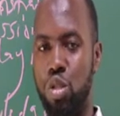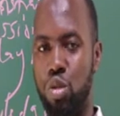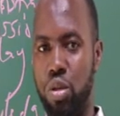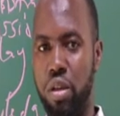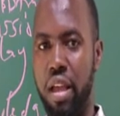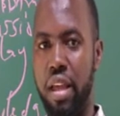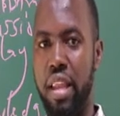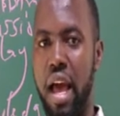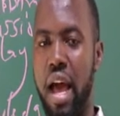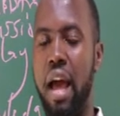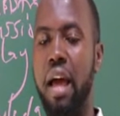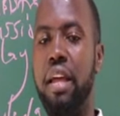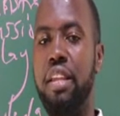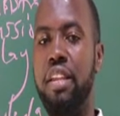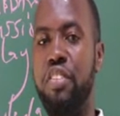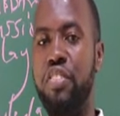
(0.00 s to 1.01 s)
together.
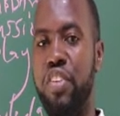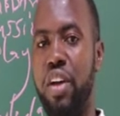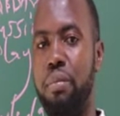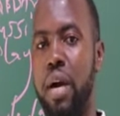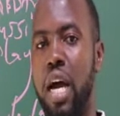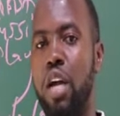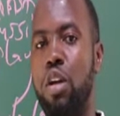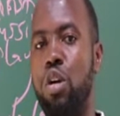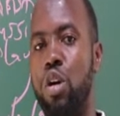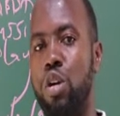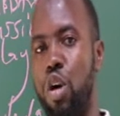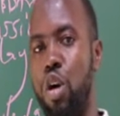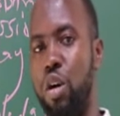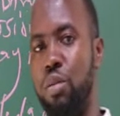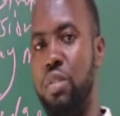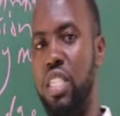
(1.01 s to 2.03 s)
The primary role
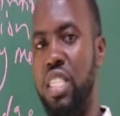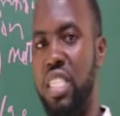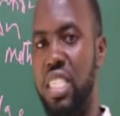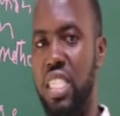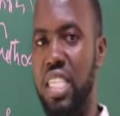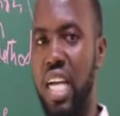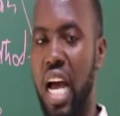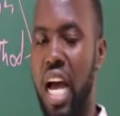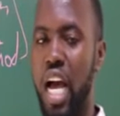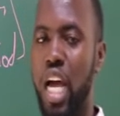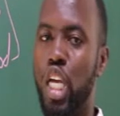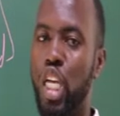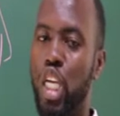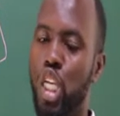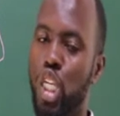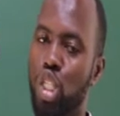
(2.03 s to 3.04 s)
of the teacher
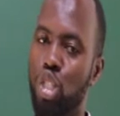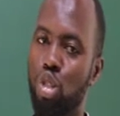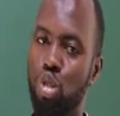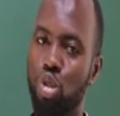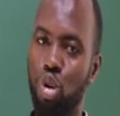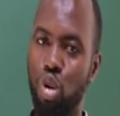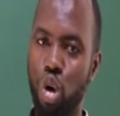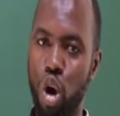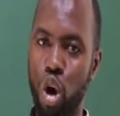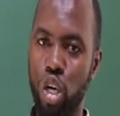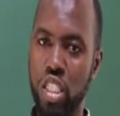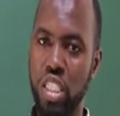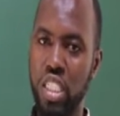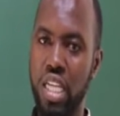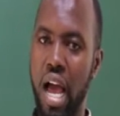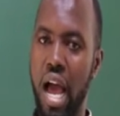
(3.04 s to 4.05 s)
is to
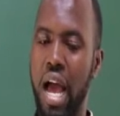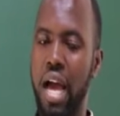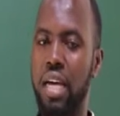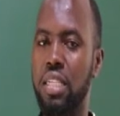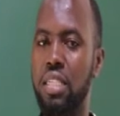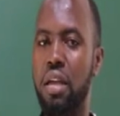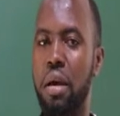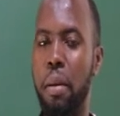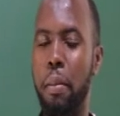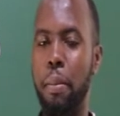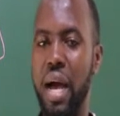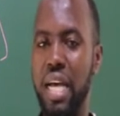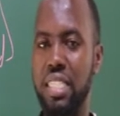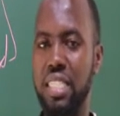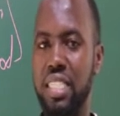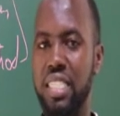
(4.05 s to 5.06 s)
coach and
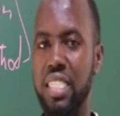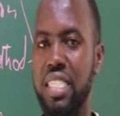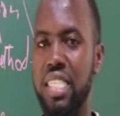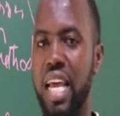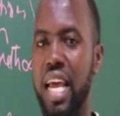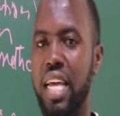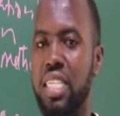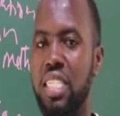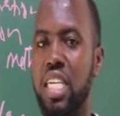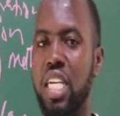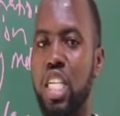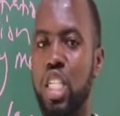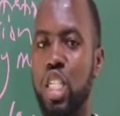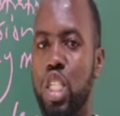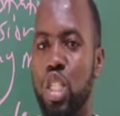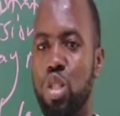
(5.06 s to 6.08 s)
facilitate
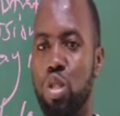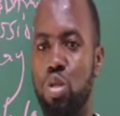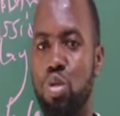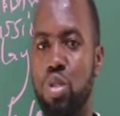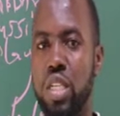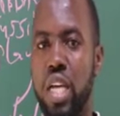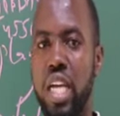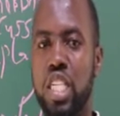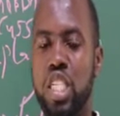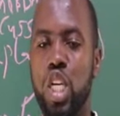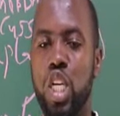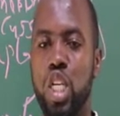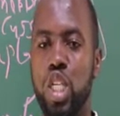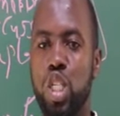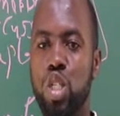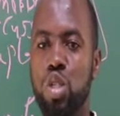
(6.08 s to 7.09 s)
the student
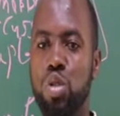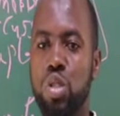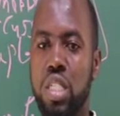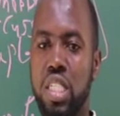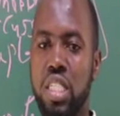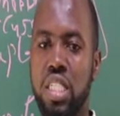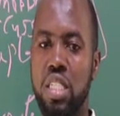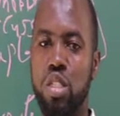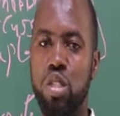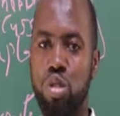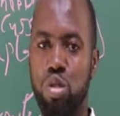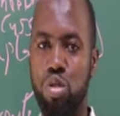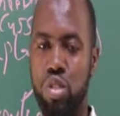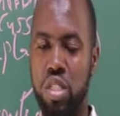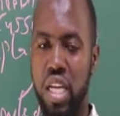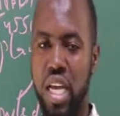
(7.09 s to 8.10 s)
during
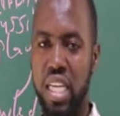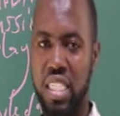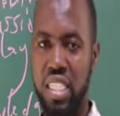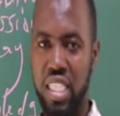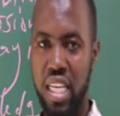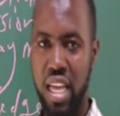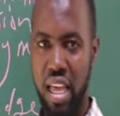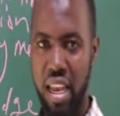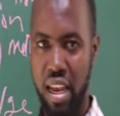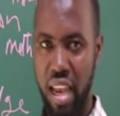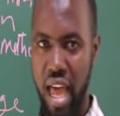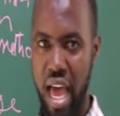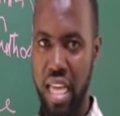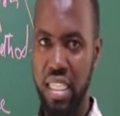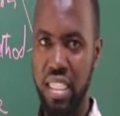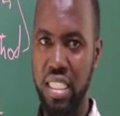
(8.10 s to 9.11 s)
student
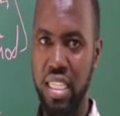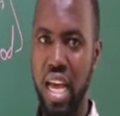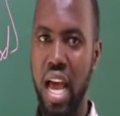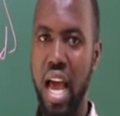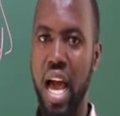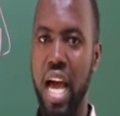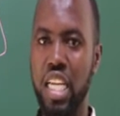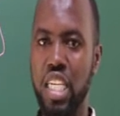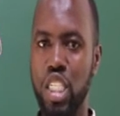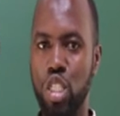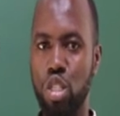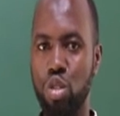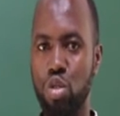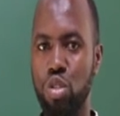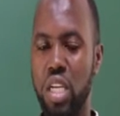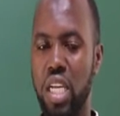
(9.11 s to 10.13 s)
learning, and the
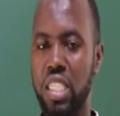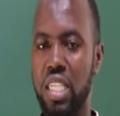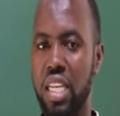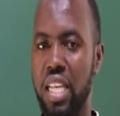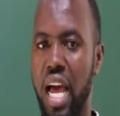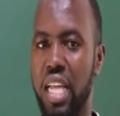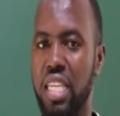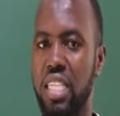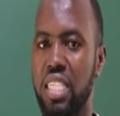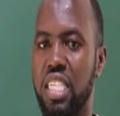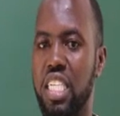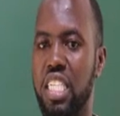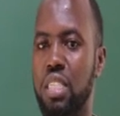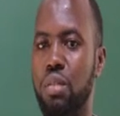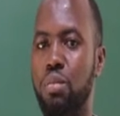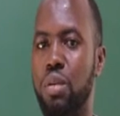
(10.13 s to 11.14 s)
student learning
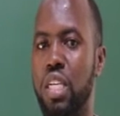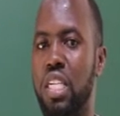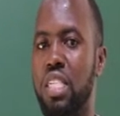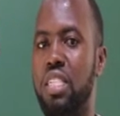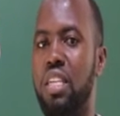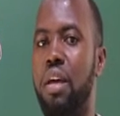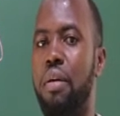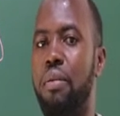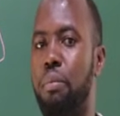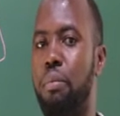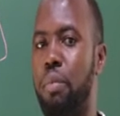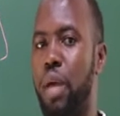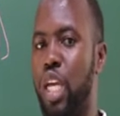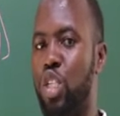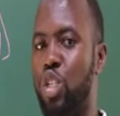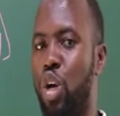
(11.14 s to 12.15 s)
is being
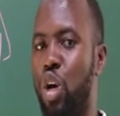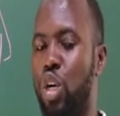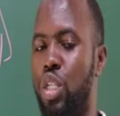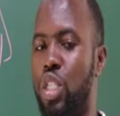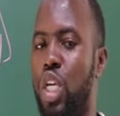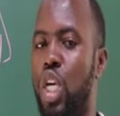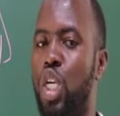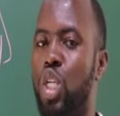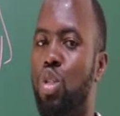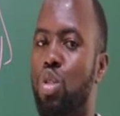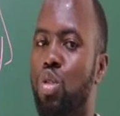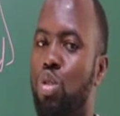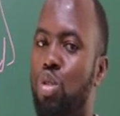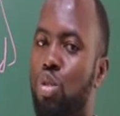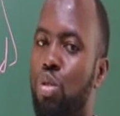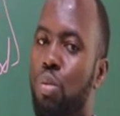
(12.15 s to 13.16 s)
measured
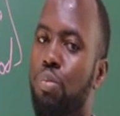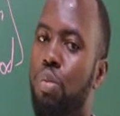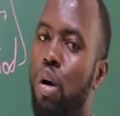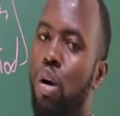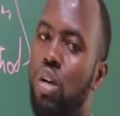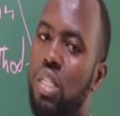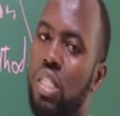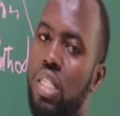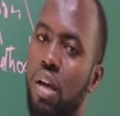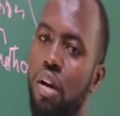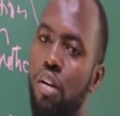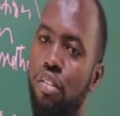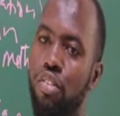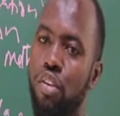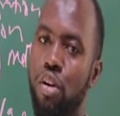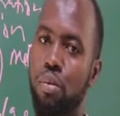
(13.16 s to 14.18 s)
through both
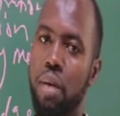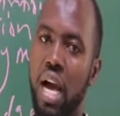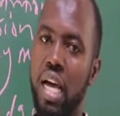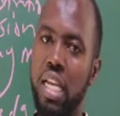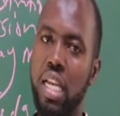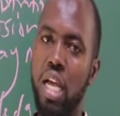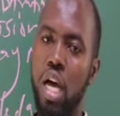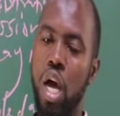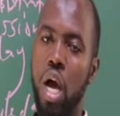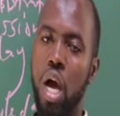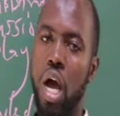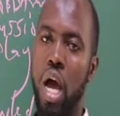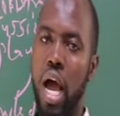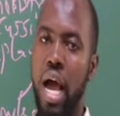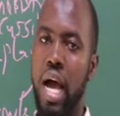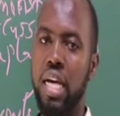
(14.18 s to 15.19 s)
formal
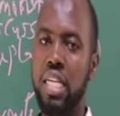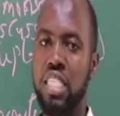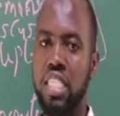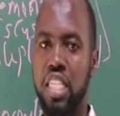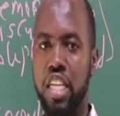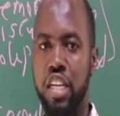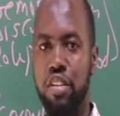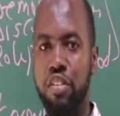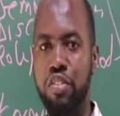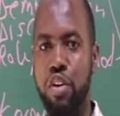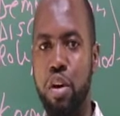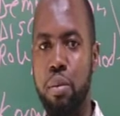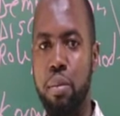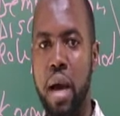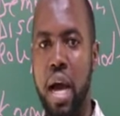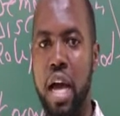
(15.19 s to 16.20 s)
and
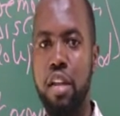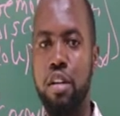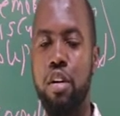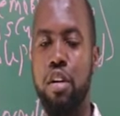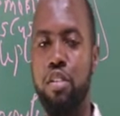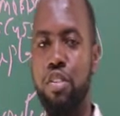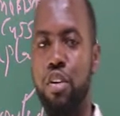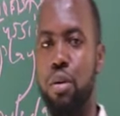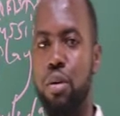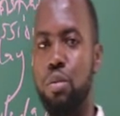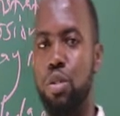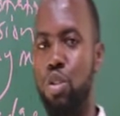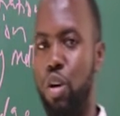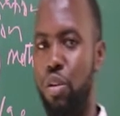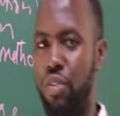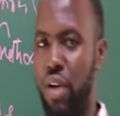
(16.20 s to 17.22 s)
informal
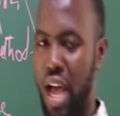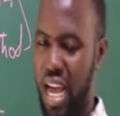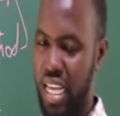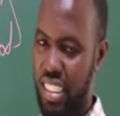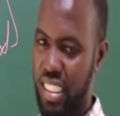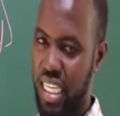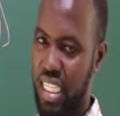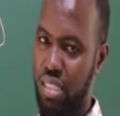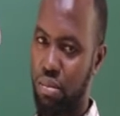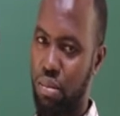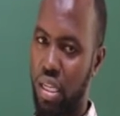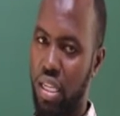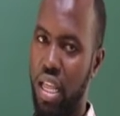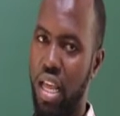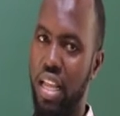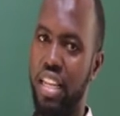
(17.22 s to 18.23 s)
forms of
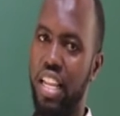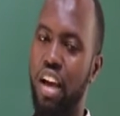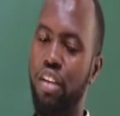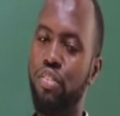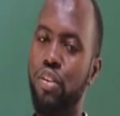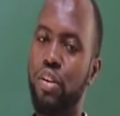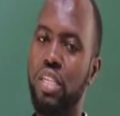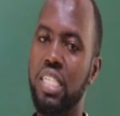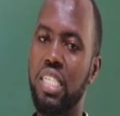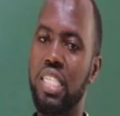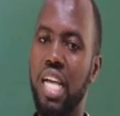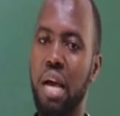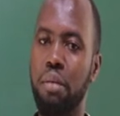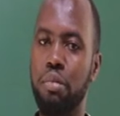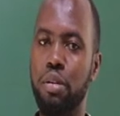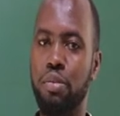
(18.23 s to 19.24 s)
assessment. Therefore, it
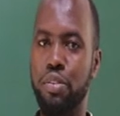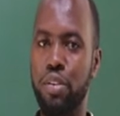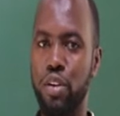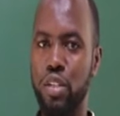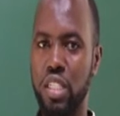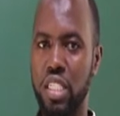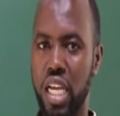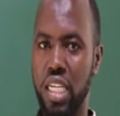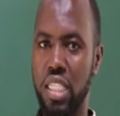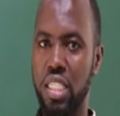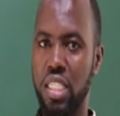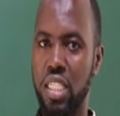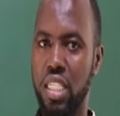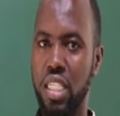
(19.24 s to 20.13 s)
can be project,